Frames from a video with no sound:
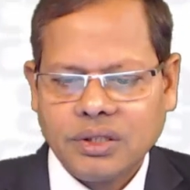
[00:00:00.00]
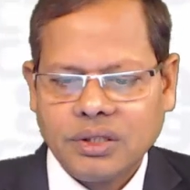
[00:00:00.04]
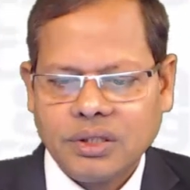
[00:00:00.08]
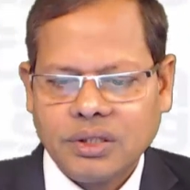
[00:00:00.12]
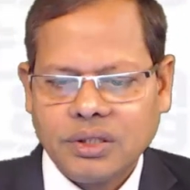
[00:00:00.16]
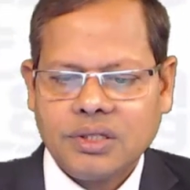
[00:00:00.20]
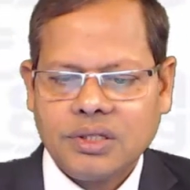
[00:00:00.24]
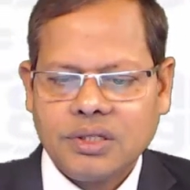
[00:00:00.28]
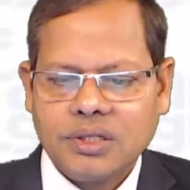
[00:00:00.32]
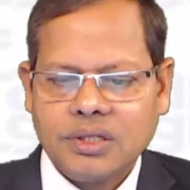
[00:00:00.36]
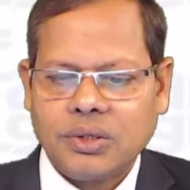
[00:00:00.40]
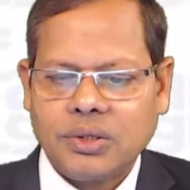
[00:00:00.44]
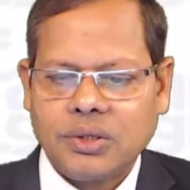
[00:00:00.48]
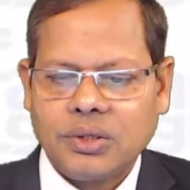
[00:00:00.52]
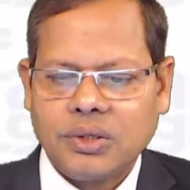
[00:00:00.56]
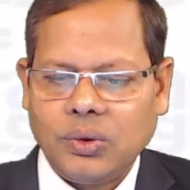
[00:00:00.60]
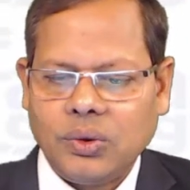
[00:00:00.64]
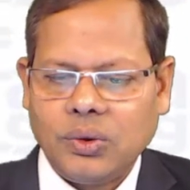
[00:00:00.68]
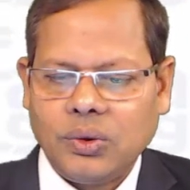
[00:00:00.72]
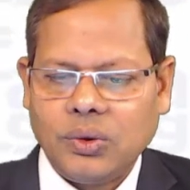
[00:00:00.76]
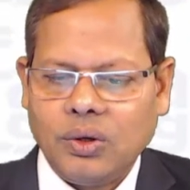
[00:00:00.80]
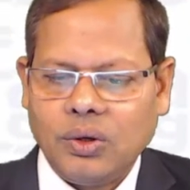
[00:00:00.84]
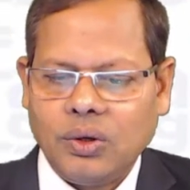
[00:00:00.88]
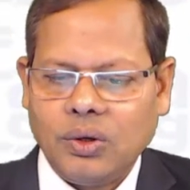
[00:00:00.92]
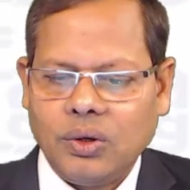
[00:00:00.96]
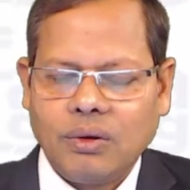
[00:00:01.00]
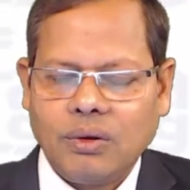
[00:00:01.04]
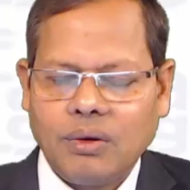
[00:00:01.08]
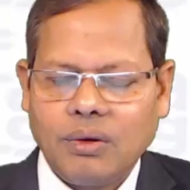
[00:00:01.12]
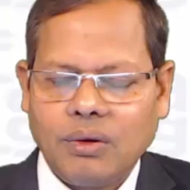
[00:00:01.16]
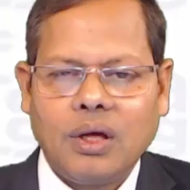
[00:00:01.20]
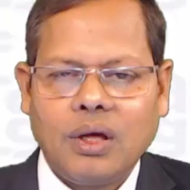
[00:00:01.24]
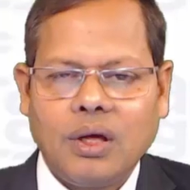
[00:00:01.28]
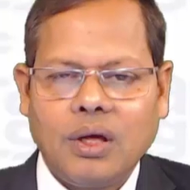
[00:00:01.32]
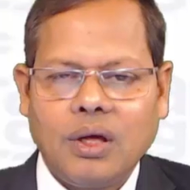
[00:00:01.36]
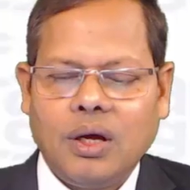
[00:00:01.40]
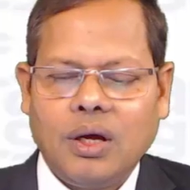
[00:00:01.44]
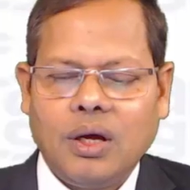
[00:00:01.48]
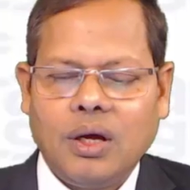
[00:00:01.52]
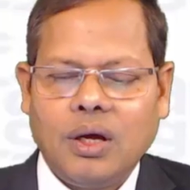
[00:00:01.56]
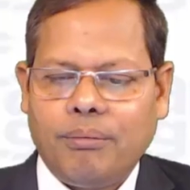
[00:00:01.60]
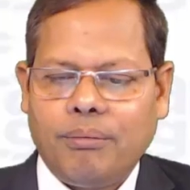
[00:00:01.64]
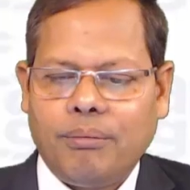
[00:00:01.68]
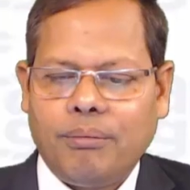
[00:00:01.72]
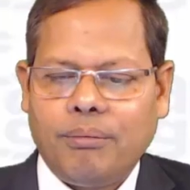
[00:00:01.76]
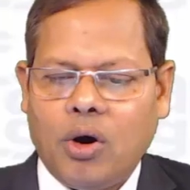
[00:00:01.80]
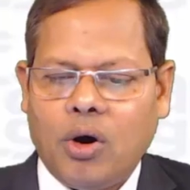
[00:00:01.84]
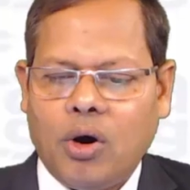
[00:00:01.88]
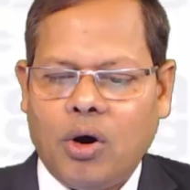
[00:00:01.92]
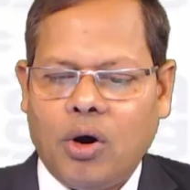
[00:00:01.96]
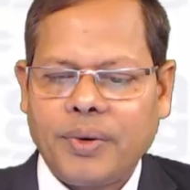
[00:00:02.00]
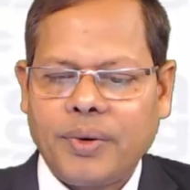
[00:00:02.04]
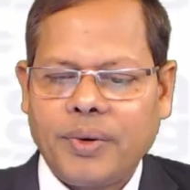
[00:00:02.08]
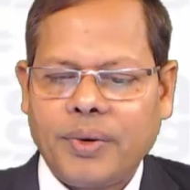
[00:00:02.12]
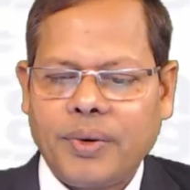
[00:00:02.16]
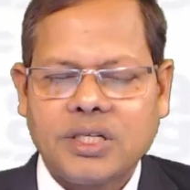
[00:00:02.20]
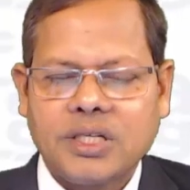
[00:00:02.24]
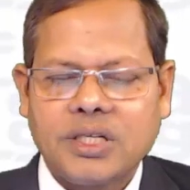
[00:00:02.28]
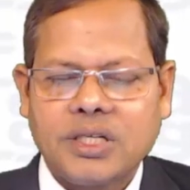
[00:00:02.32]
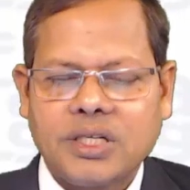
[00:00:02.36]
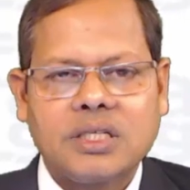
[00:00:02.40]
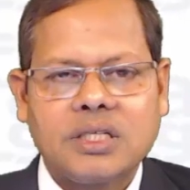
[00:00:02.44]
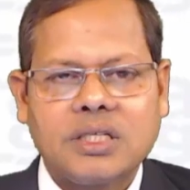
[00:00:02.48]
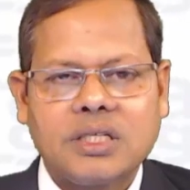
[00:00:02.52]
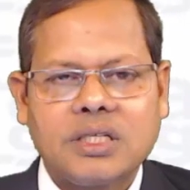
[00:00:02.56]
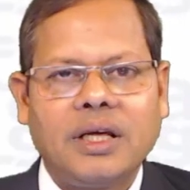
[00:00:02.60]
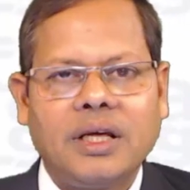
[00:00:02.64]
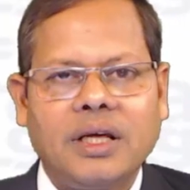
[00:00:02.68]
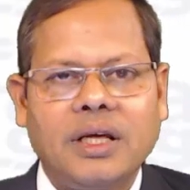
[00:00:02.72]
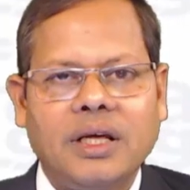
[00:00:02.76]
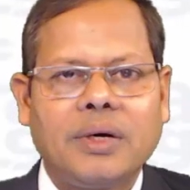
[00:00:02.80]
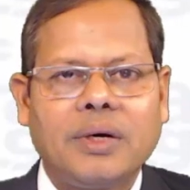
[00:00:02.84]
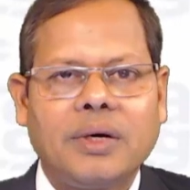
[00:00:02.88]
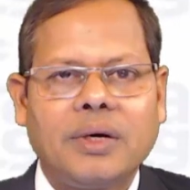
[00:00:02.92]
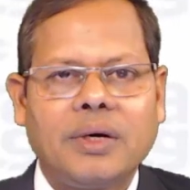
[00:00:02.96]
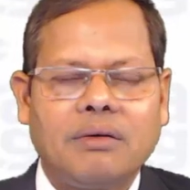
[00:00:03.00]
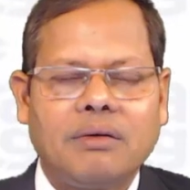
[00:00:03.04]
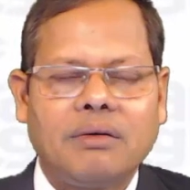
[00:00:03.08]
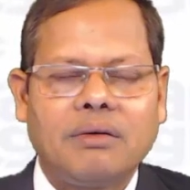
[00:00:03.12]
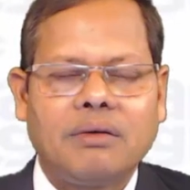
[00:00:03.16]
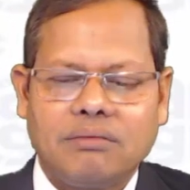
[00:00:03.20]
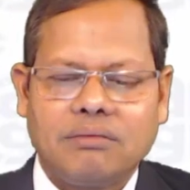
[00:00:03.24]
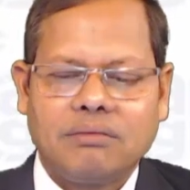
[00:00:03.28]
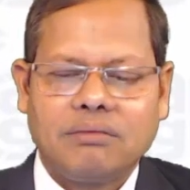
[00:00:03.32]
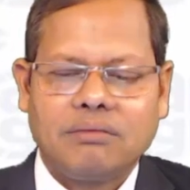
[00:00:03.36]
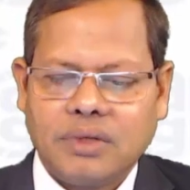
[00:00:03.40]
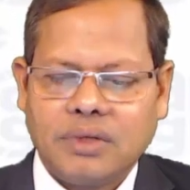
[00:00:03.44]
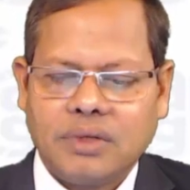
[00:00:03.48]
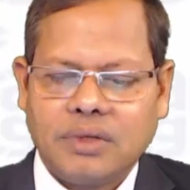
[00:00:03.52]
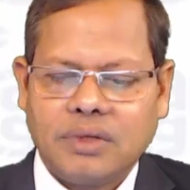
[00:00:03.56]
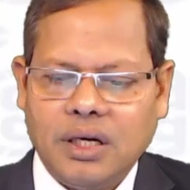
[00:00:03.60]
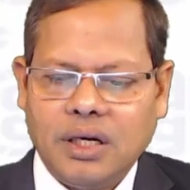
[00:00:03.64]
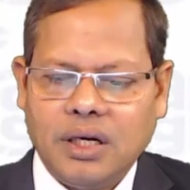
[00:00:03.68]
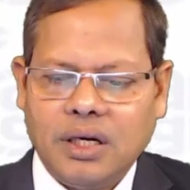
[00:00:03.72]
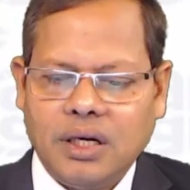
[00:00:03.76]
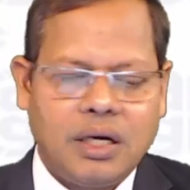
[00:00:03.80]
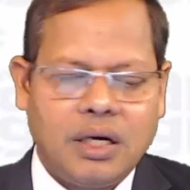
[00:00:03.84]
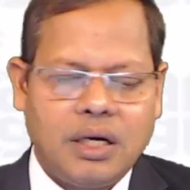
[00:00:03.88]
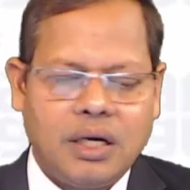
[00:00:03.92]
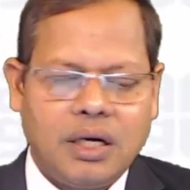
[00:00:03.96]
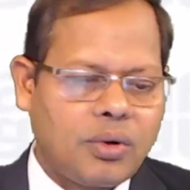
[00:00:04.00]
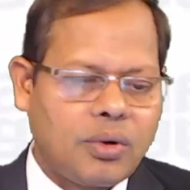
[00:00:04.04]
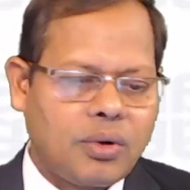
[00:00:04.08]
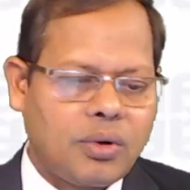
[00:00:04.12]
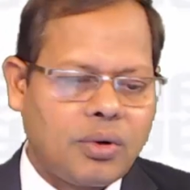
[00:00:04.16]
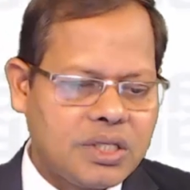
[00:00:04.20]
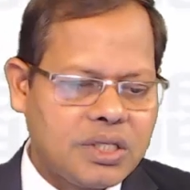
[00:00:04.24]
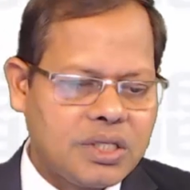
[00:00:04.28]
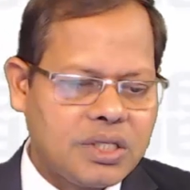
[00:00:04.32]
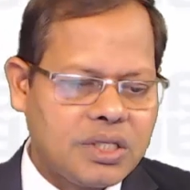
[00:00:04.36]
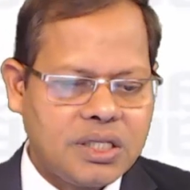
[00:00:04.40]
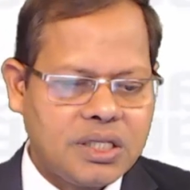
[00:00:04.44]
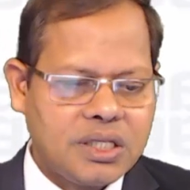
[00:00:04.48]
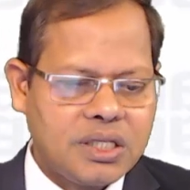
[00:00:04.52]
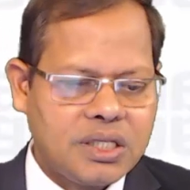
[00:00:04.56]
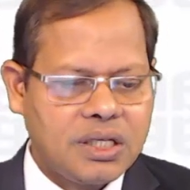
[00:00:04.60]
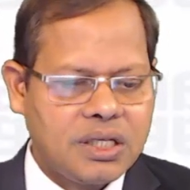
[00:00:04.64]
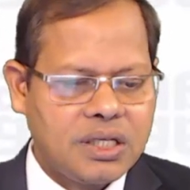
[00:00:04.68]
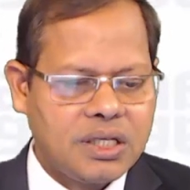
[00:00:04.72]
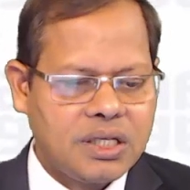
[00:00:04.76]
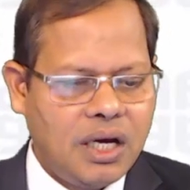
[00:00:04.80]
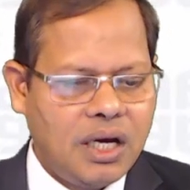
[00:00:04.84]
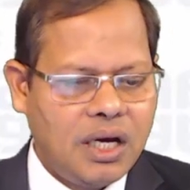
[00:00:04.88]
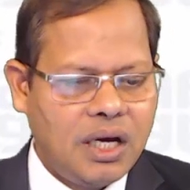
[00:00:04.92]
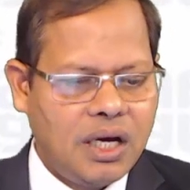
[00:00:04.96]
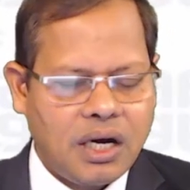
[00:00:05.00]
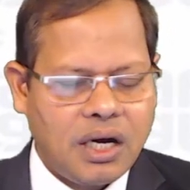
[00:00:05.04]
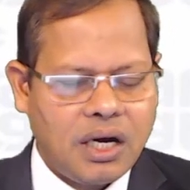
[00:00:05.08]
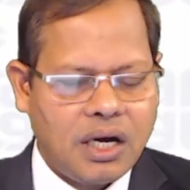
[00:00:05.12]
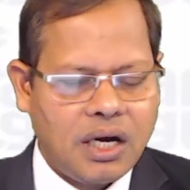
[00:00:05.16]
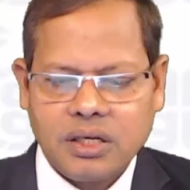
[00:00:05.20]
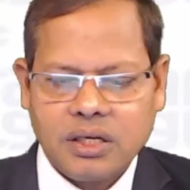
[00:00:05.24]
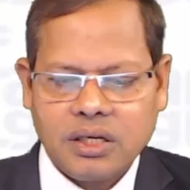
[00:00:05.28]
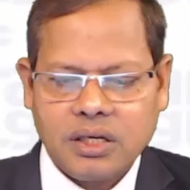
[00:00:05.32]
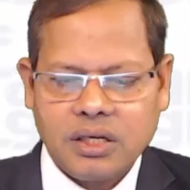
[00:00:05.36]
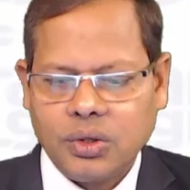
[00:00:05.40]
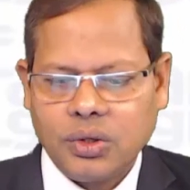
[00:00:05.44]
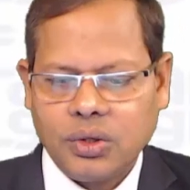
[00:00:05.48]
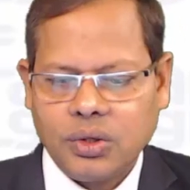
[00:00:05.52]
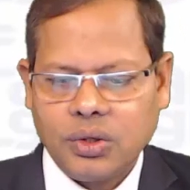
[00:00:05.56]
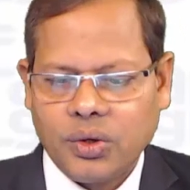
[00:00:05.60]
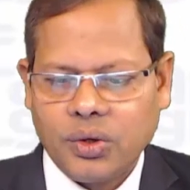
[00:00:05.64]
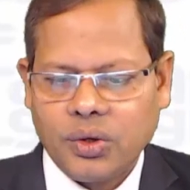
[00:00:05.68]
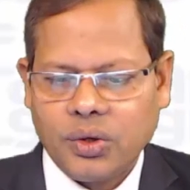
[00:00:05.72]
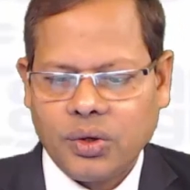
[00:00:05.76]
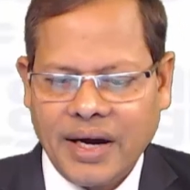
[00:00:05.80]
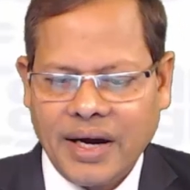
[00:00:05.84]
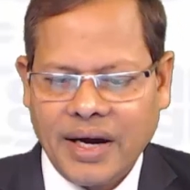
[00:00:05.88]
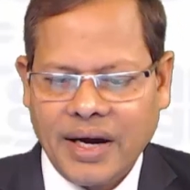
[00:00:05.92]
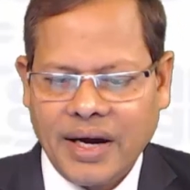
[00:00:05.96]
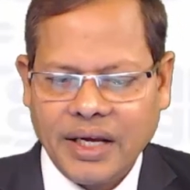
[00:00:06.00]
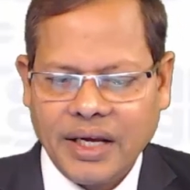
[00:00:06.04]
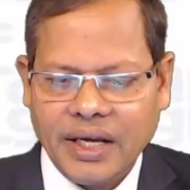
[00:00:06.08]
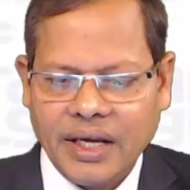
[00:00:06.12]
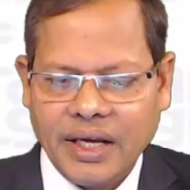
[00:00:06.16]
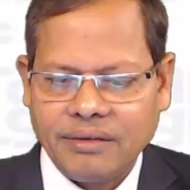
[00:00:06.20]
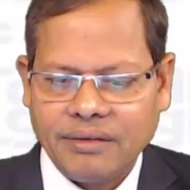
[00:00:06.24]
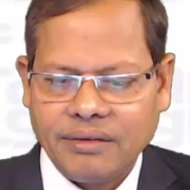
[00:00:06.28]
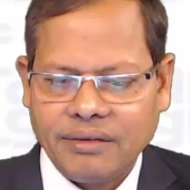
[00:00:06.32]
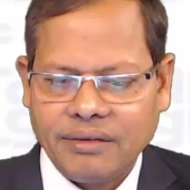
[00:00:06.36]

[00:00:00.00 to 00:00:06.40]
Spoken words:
So operations, labor and processes, and also renting,